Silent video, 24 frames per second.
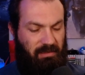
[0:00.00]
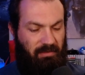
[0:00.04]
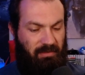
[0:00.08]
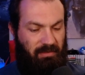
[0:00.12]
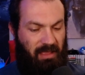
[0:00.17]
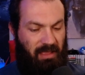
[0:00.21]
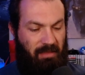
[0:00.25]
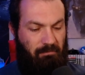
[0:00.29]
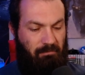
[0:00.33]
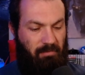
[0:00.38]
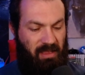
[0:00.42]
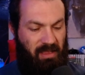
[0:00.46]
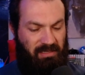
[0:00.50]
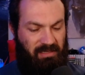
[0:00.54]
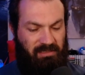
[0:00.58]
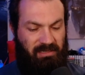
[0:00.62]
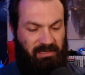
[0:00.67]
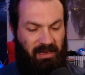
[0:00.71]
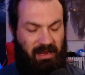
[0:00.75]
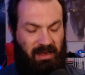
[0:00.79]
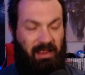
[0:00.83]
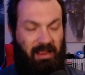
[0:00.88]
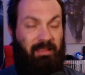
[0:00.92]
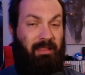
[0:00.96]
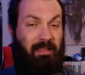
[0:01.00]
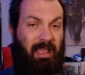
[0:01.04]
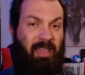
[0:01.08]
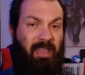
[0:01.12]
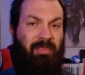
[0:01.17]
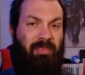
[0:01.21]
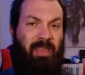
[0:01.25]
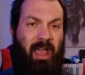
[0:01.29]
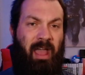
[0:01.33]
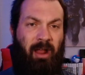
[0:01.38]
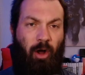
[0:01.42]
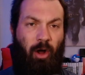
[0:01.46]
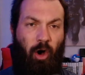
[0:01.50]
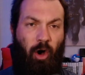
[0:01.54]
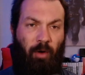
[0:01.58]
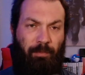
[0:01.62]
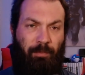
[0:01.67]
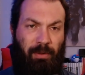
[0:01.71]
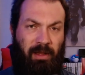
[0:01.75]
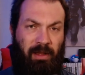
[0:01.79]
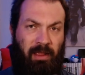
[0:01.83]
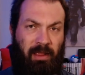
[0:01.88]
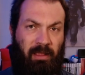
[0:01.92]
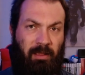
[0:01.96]
They missed it in that
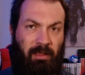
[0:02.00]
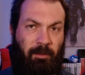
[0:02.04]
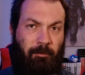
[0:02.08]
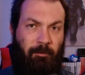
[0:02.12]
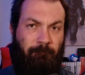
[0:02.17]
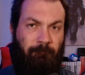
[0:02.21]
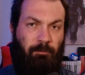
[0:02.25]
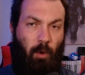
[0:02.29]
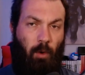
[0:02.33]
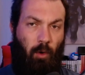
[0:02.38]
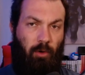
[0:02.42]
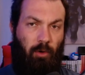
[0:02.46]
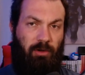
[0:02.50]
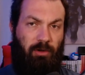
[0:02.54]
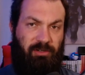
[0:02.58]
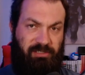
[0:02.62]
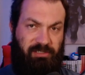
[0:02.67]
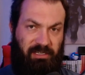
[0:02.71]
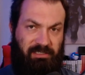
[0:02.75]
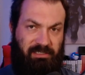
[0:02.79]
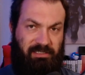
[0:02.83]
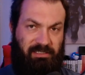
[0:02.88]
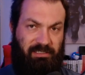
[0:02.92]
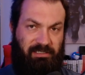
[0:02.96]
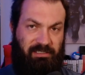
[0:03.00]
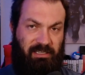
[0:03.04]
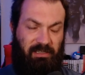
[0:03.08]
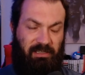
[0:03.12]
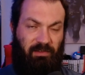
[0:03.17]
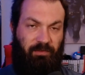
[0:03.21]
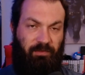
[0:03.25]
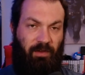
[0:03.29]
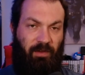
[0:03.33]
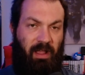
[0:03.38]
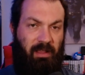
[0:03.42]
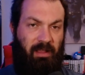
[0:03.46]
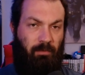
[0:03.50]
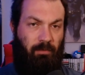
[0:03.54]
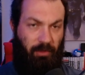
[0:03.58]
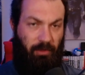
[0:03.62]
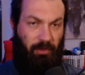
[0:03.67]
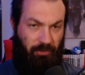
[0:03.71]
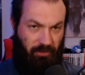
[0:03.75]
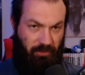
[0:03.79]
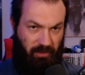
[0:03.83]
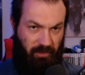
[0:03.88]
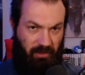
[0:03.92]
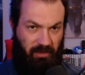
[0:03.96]
opening Order 66 fight
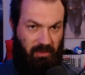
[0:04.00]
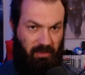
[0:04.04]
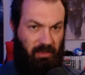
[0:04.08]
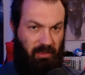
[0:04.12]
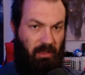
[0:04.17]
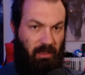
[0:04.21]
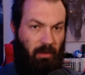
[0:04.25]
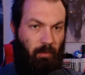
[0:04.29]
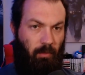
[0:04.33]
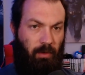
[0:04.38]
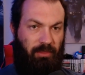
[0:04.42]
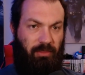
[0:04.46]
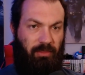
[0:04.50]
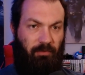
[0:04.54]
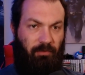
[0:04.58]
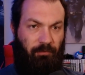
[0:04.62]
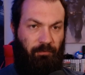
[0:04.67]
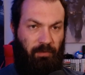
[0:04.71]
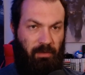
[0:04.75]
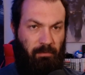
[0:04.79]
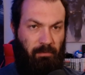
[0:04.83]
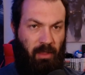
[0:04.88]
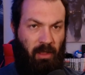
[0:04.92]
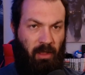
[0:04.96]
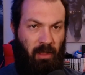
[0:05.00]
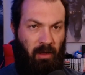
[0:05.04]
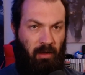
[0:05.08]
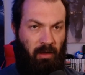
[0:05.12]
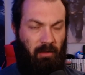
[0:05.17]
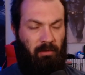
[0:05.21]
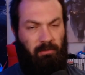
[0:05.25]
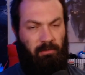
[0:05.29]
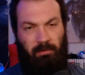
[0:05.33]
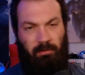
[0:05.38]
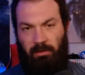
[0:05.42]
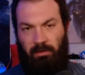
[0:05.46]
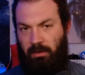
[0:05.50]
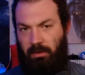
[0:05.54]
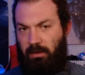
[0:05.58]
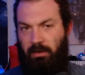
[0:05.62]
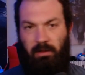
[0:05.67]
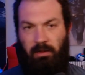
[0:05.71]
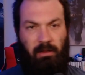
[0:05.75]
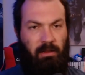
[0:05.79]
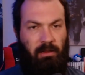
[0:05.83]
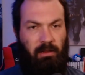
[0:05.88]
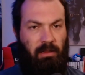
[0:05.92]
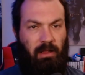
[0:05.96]
with the female
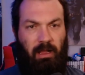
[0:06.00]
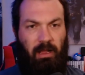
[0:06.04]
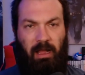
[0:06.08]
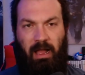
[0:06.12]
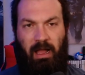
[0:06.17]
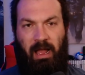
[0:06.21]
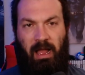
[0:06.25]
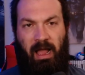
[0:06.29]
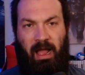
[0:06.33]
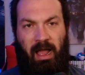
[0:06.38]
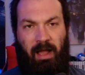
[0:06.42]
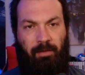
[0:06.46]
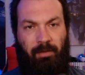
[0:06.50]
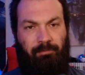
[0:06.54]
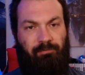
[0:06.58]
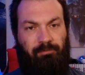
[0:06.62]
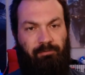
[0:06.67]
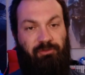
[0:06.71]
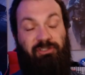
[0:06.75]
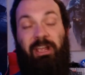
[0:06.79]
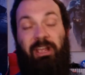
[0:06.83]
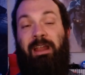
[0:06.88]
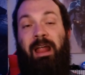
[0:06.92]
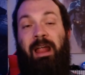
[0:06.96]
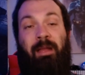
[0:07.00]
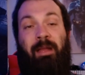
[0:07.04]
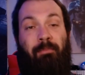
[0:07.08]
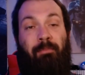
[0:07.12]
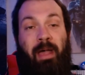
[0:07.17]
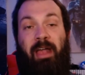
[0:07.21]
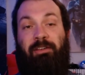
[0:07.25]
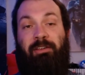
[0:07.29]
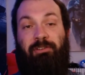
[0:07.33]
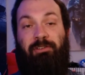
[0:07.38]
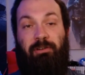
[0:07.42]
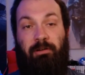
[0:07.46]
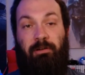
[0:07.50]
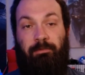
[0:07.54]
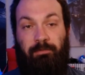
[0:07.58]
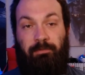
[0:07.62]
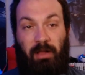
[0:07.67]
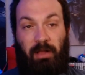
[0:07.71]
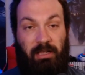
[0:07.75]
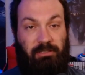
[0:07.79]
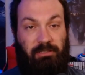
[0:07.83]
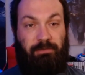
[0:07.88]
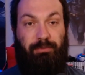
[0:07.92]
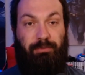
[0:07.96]
Jedi Master,
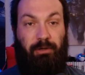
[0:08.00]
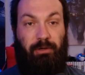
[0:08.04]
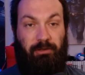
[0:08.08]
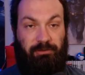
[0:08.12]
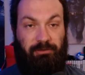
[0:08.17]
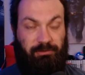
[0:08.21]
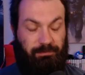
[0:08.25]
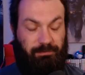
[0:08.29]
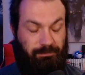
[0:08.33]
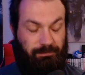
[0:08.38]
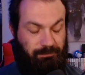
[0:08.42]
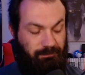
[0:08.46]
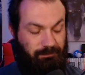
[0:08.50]
I suppose.